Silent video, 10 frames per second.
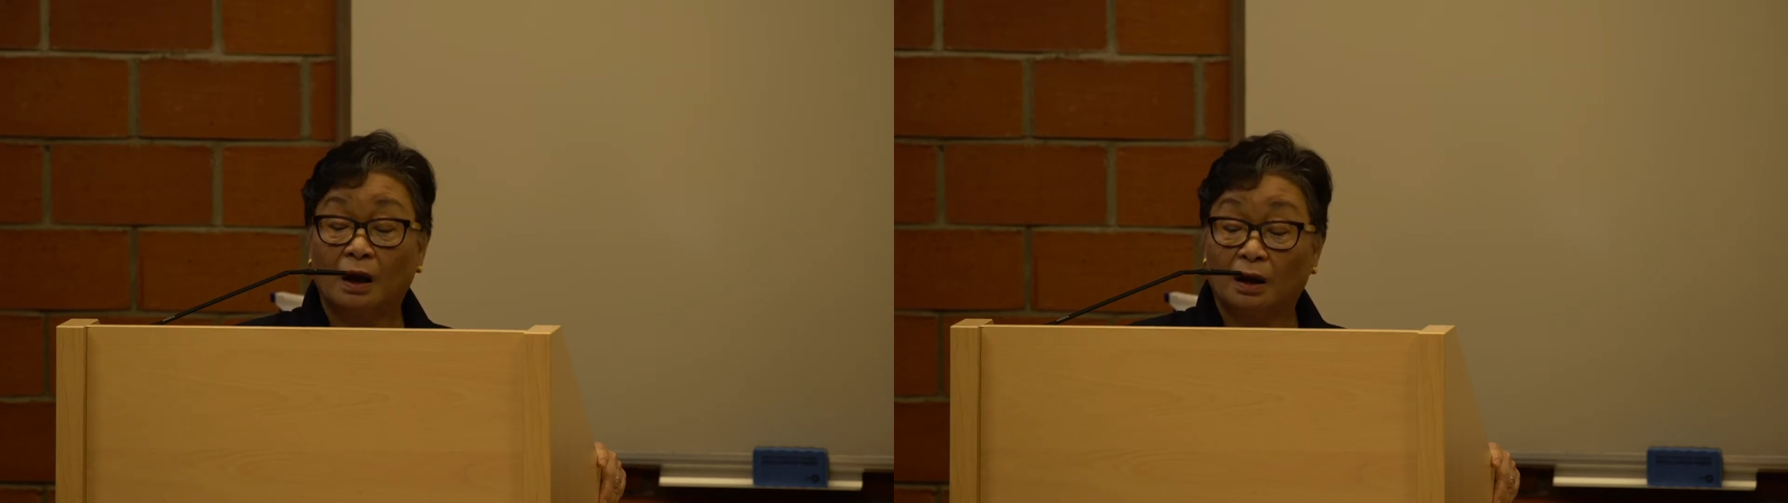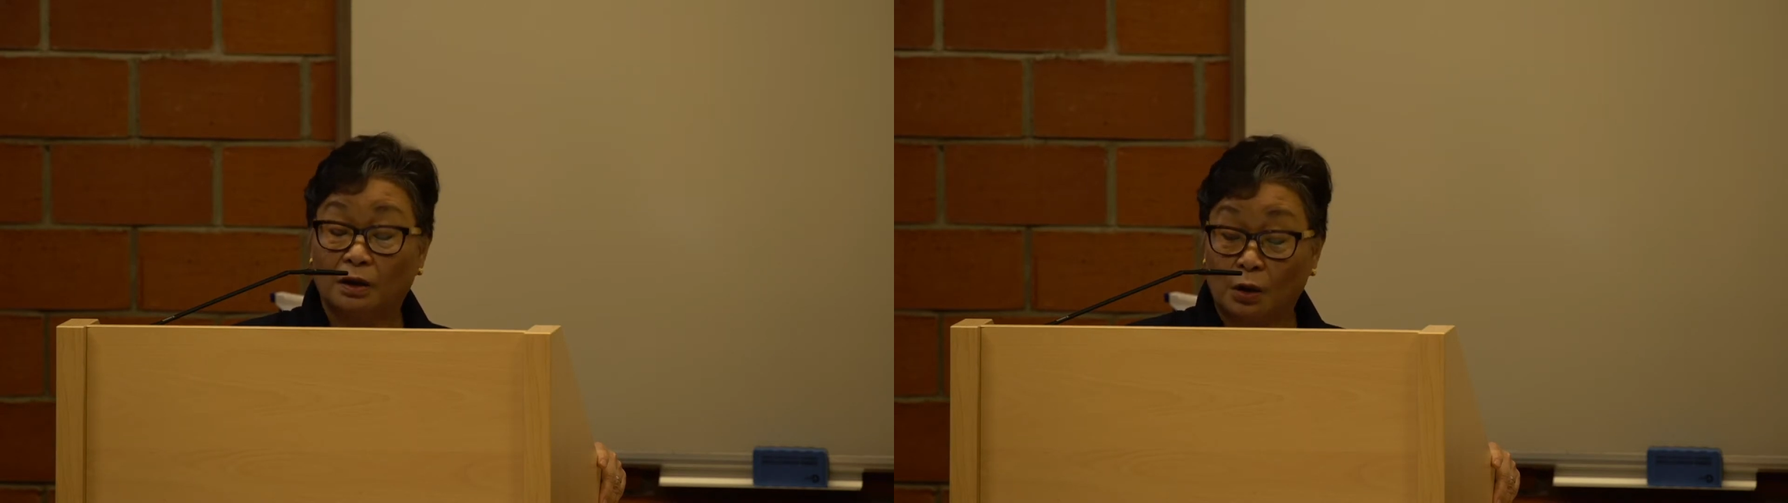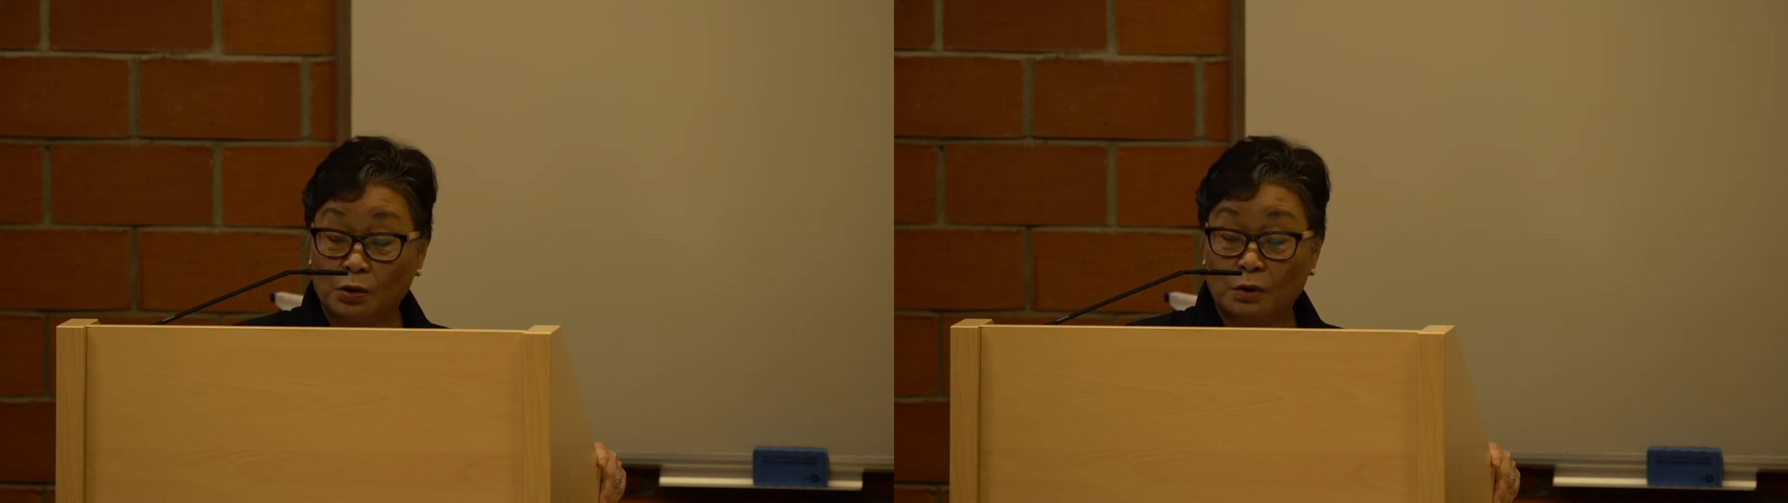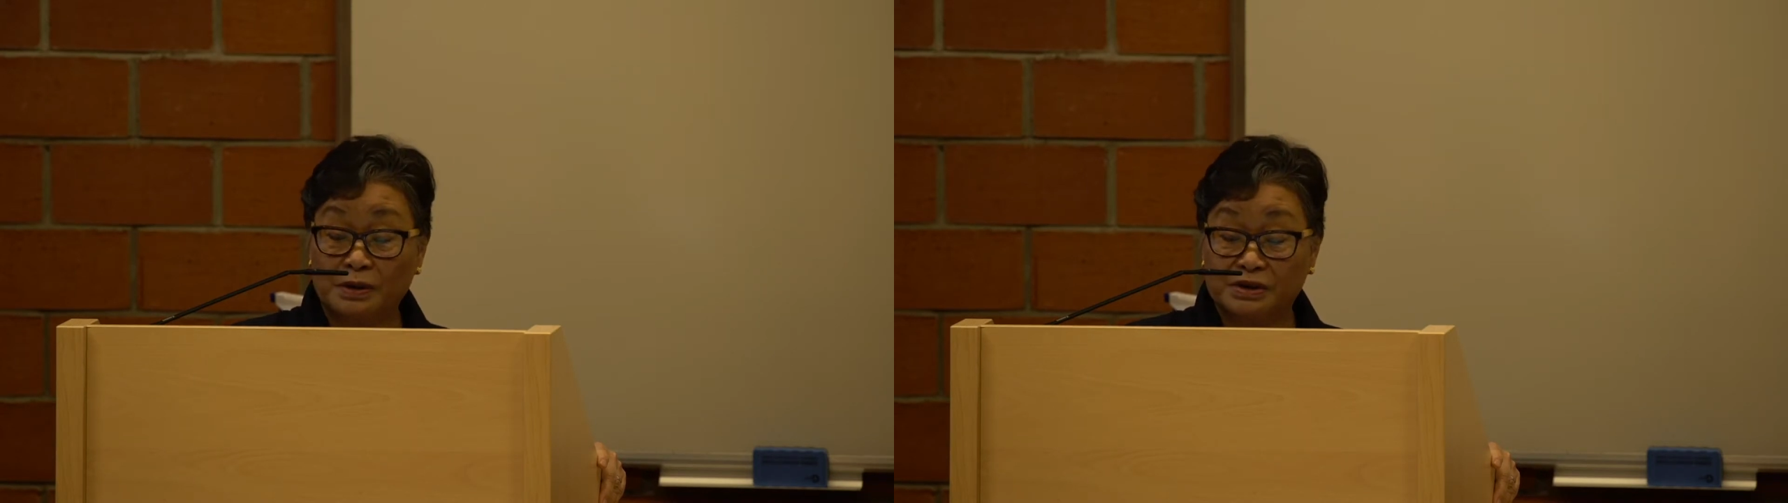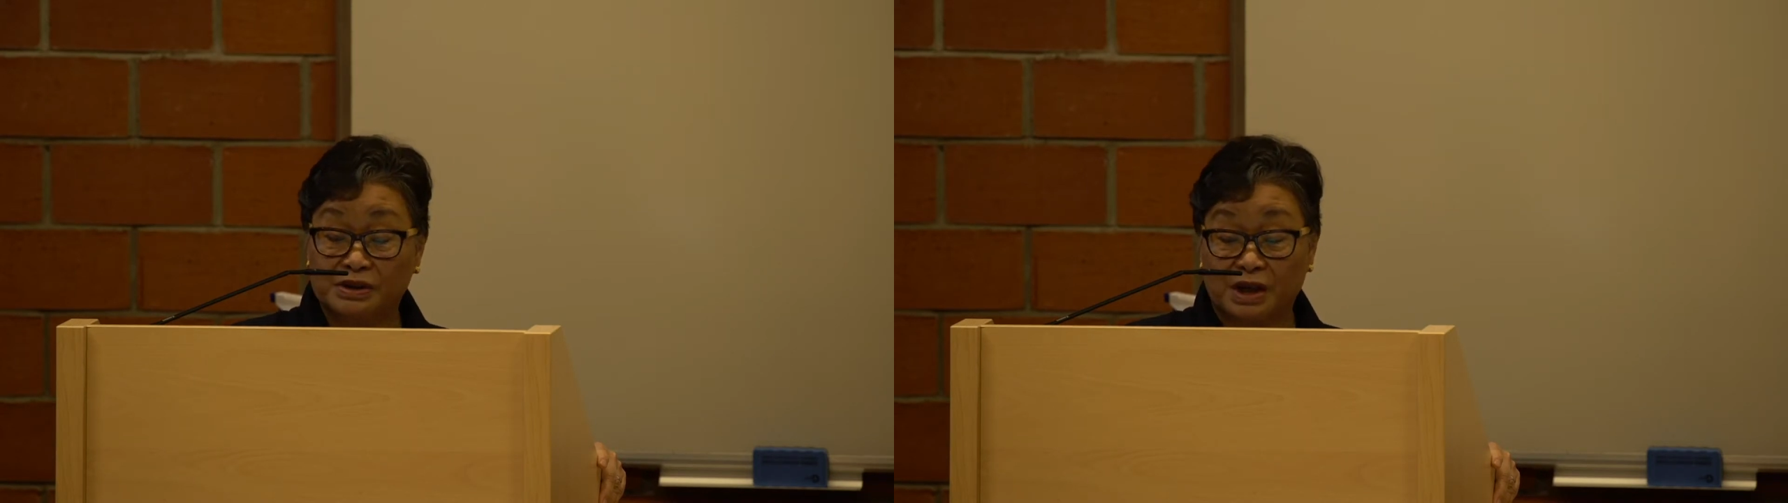local
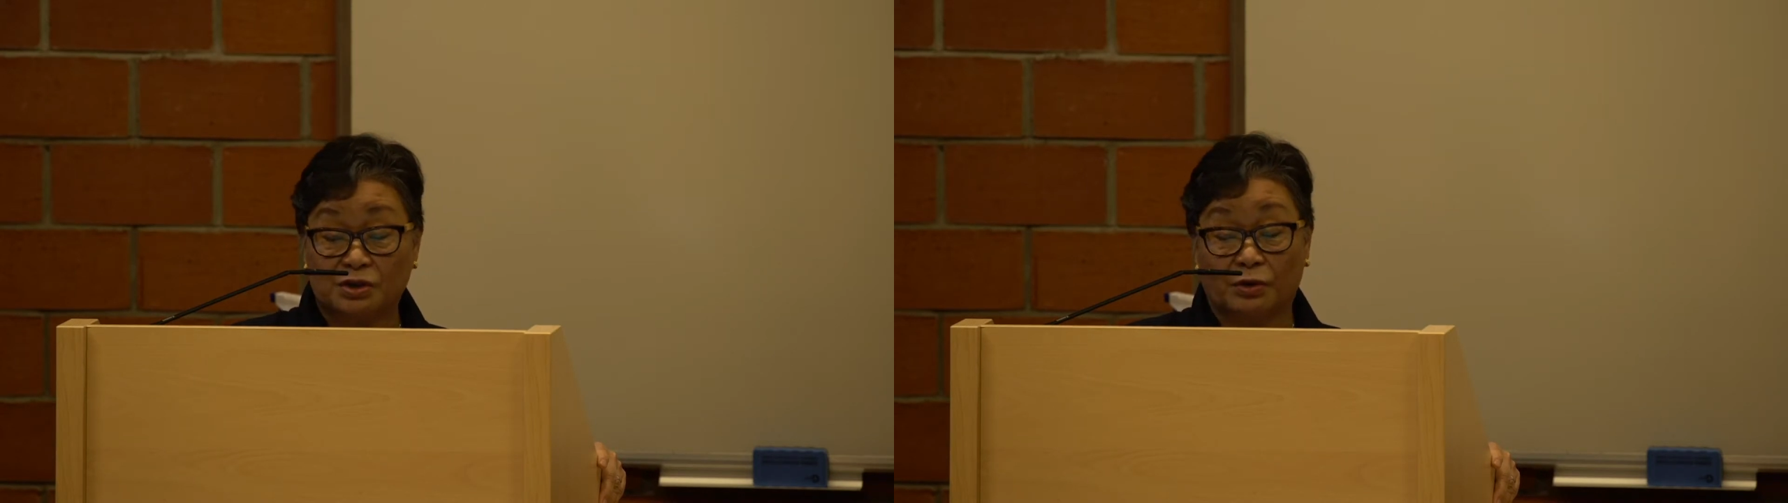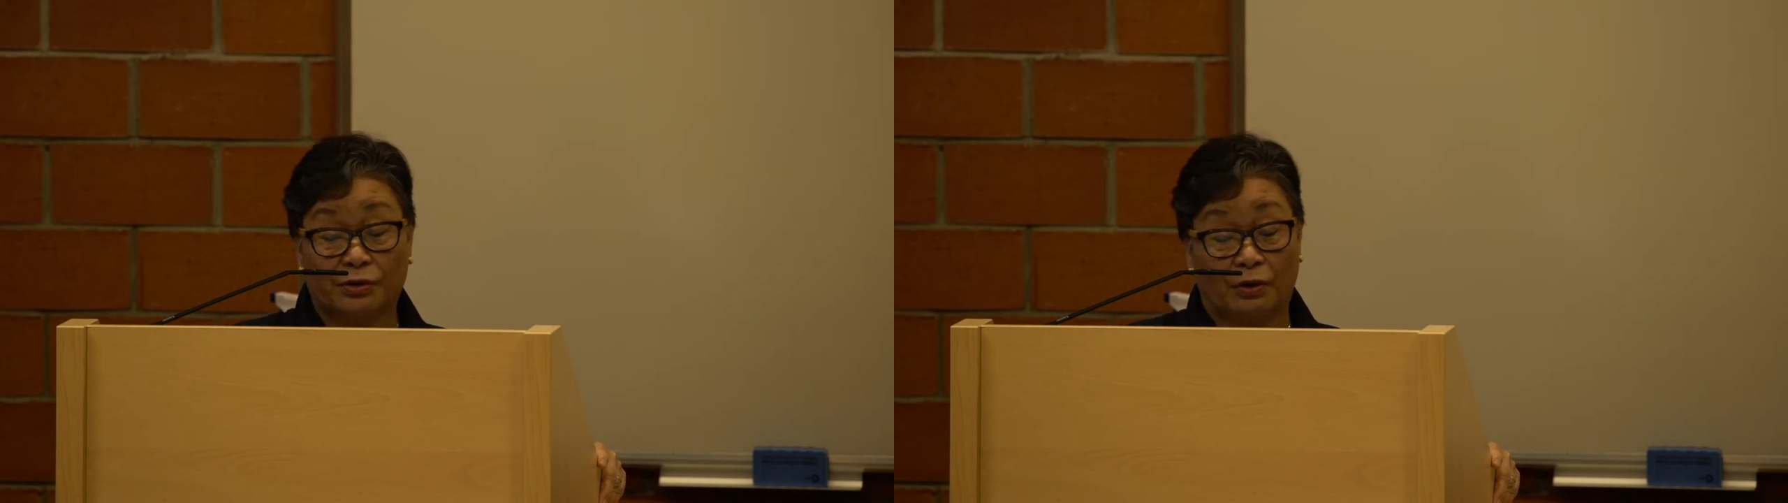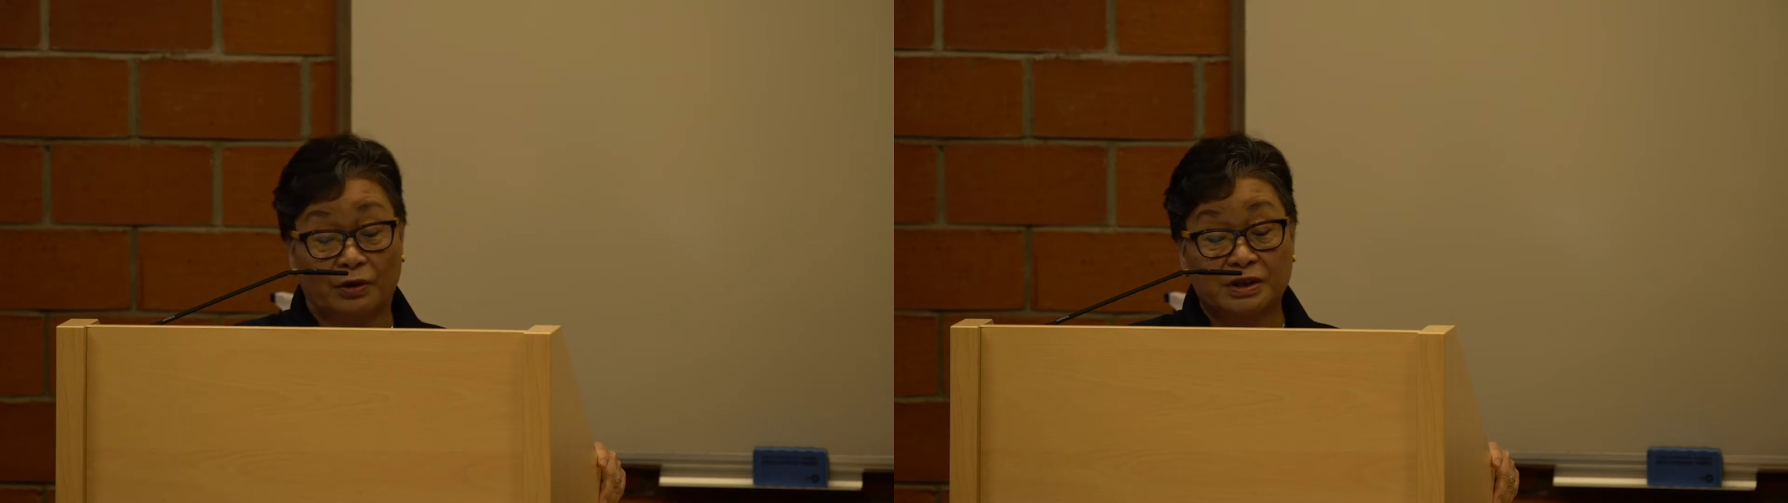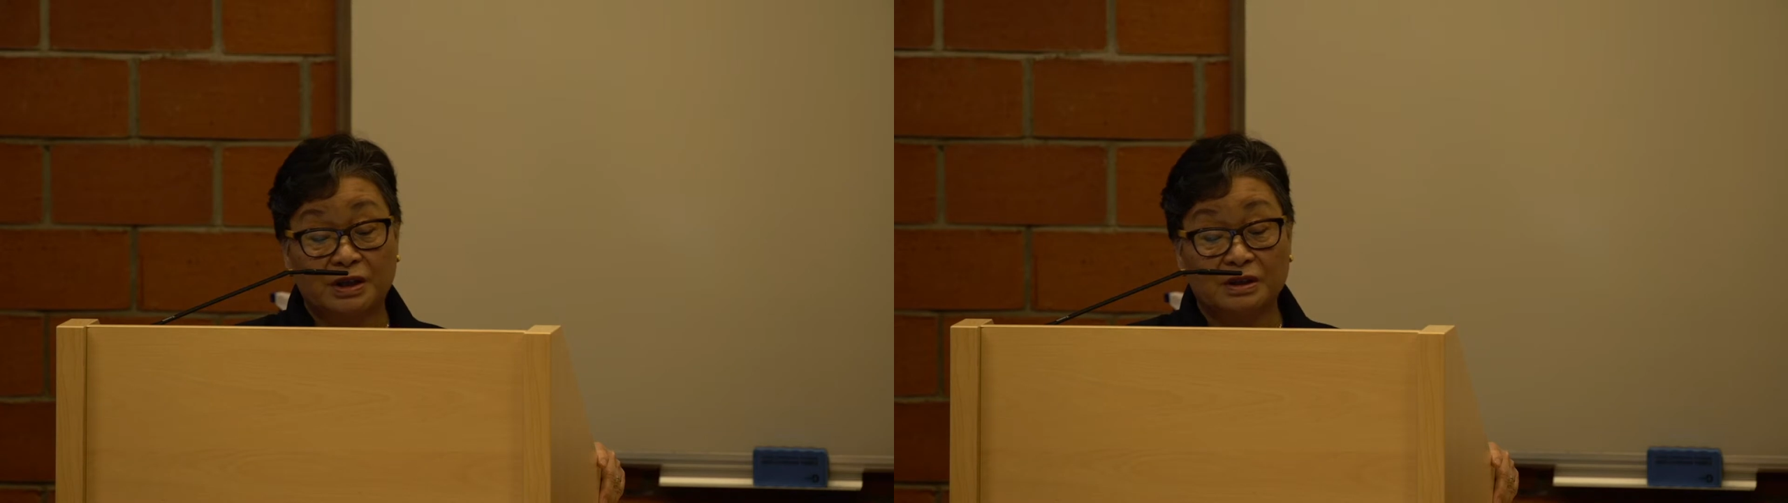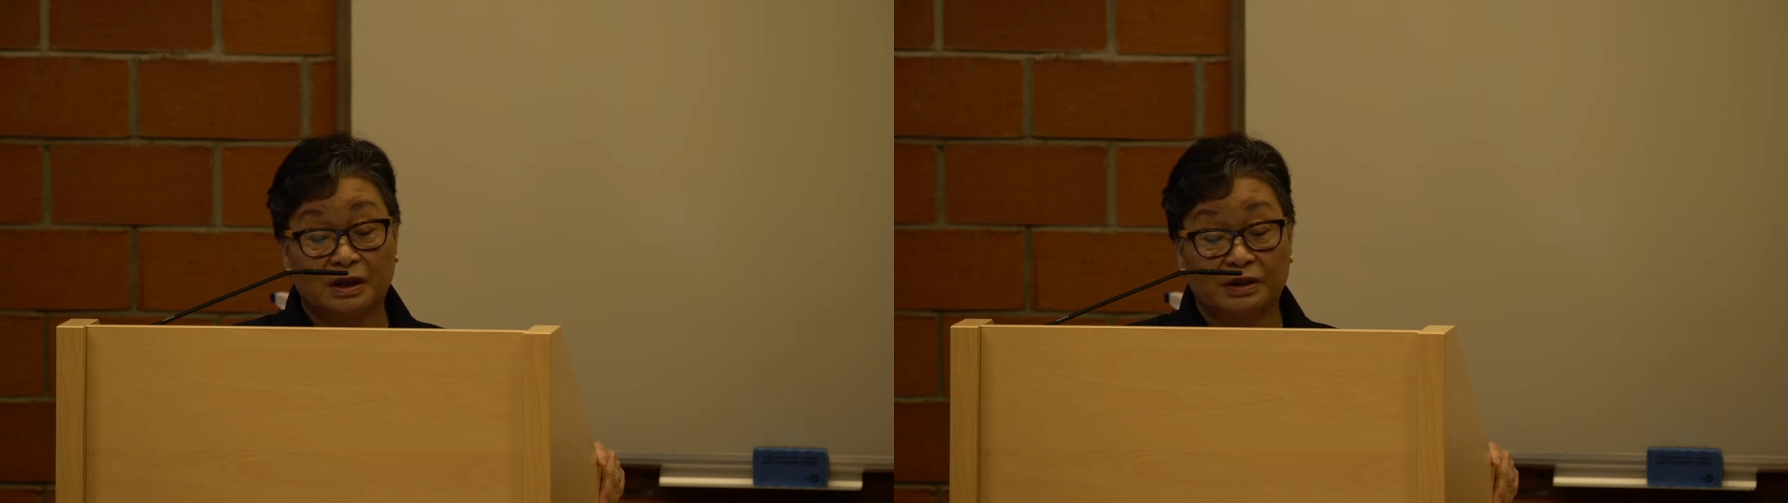and state authorities and